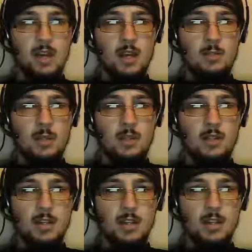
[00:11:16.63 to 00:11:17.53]
and it
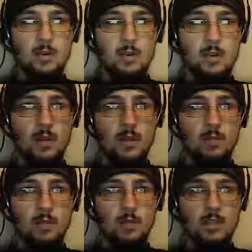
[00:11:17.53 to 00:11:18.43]
means
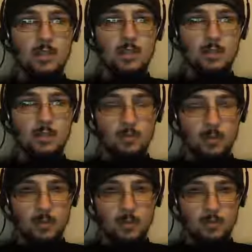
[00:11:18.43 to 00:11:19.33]
inquiry,
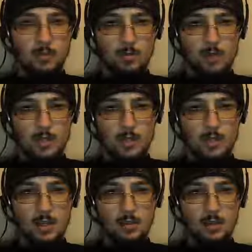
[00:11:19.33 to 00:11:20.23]
what is
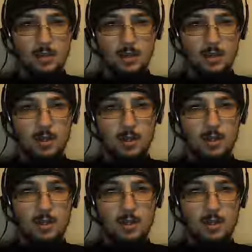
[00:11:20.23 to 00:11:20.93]
an inquiry?